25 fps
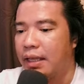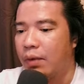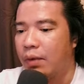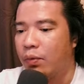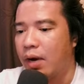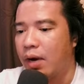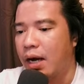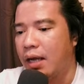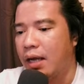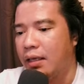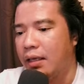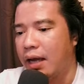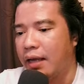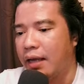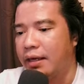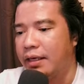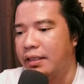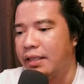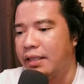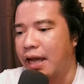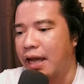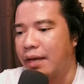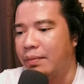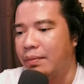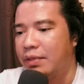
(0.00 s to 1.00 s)

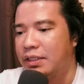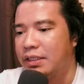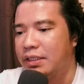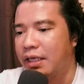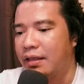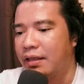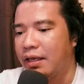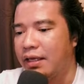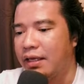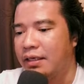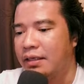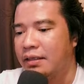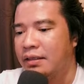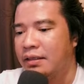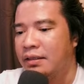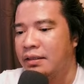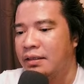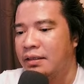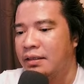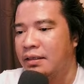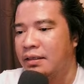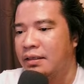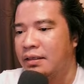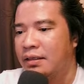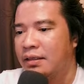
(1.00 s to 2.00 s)
100 diamonds i think
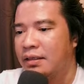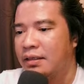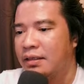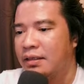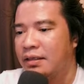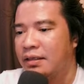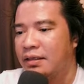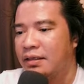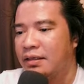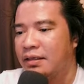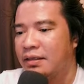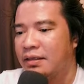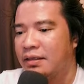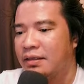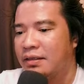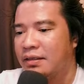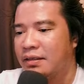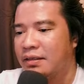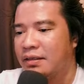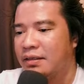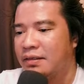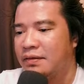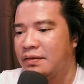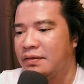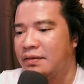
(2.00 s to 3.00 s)

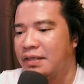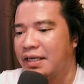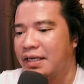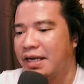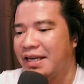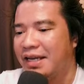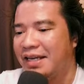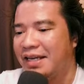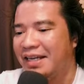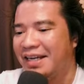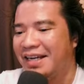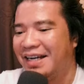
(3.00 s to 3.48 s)
okay